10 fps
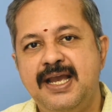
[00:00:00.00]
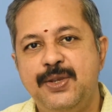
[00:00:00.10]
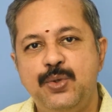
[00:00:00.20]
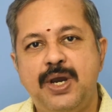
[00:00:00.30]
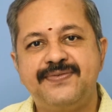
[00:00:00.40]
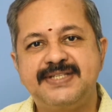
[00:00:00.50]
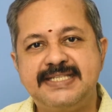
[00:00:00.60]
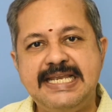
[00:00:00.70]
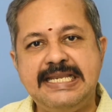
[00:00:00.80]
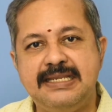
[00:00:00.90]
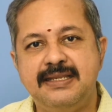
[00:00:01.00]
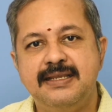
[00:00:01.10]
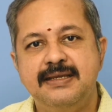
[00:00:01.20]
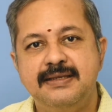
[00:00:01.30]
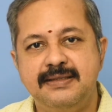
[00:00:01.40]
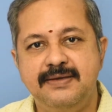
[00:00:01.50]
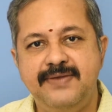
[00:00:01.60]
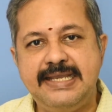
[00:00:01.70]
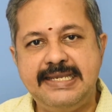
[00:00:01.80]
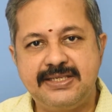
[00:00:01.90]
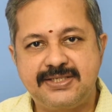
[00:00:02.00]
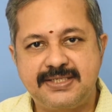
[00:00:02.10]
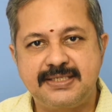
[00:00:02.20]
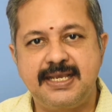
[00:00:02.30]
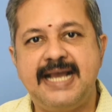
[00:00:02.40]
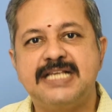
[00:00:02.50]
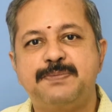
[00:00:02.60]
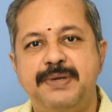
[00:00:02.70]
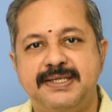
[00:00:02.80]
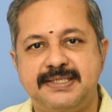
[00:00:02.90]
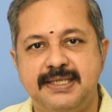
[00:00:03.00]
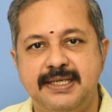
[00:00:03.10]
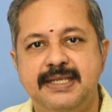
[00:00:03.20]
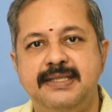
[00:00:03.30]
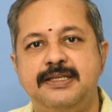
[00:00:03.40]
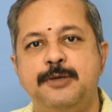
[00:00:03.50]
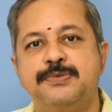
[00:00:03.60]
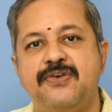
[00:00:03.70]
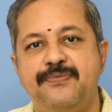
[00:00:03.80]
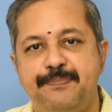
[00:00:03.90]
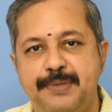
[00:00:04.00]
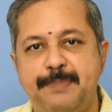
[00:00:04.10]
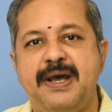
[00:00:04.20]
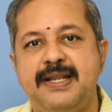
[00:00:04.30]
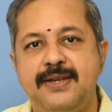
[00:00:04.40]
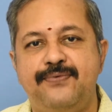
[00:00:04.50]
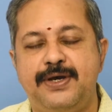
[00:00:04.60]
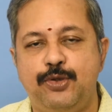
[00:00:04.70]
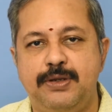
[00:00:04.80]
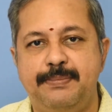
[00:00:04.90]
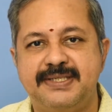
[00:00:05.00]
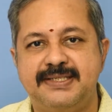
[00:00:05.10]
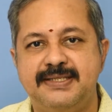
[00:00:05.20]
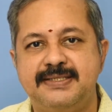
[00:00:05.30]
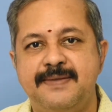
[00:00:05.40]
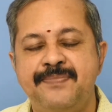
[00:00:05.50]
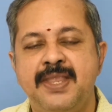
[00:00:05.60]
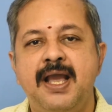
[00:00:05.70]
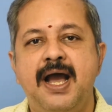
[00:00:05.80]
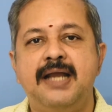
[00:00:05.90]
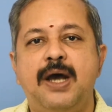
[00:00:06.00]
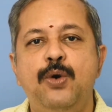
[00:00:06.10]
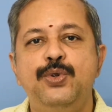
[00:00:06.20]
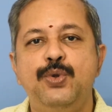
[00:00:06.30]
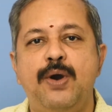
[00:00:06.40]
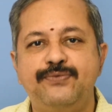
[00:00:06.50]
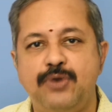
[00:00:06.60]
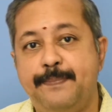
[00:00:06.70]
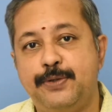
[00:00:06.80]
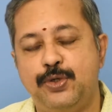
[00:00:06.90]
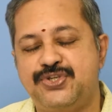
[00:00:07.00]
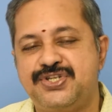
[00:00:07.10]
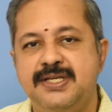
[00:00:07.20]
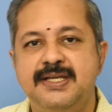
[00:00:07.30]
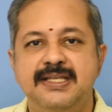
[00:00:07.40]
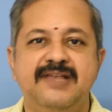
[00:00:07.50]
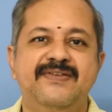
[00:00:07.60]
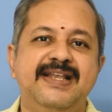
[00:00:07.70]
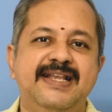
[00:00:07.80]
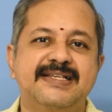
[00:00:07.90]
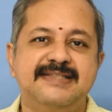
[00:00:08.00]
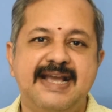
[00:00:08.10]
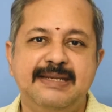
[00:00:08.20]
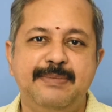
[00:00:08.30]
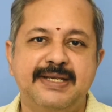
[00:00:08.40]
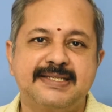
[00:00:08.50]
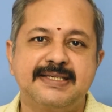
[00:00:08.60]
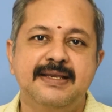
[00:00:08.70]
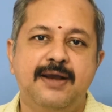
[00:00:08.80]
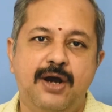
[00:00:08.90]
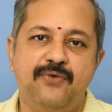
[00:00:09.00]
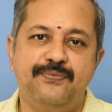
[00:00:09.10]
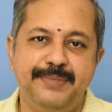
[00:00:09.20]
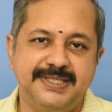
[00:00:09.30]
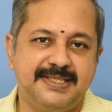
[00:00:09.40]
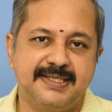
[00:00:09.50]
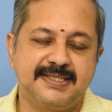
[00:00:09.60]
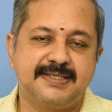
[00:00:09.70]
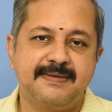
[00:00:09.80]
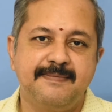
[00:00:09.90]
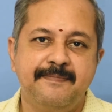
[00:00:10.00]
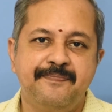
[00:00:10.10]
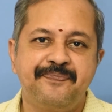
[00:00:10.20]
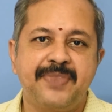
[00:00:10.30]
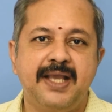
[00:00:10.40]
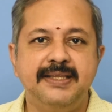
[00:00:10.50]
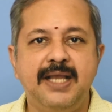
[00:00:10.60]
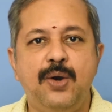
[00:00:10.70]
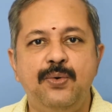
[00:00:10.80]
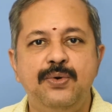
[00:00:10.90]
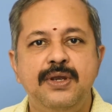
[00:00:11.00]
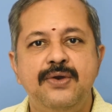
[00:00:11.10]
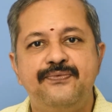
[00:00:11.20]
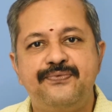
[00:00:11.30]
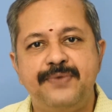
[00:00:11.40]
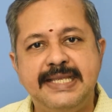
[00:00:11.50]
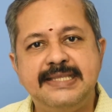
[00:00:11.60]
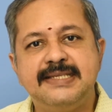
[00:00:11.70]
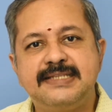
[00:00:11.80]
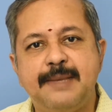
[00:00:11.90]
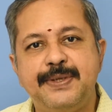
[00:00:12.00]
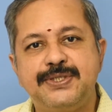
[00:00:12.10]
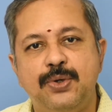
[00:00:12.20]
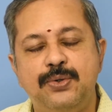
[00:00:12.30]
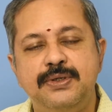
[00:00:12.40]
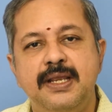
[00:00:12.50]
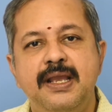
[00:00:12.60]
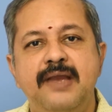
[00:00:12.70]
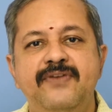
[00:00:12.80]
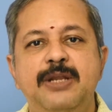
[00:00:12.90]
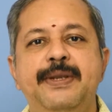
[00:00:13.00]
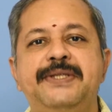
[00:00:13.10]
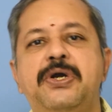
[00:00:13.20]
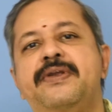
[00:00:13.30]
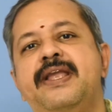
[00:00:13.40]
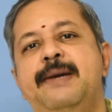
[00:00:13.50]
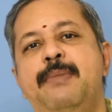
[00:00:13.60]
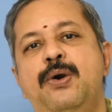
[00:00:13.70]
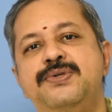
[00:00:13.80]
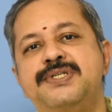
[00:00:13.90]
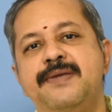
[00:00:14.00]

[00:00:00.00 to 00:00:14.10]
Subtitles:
you have seen the various aspects in terms of preparing for your business and how you have to approach the various dynamics of business. Now, in this episode, we'll be talking about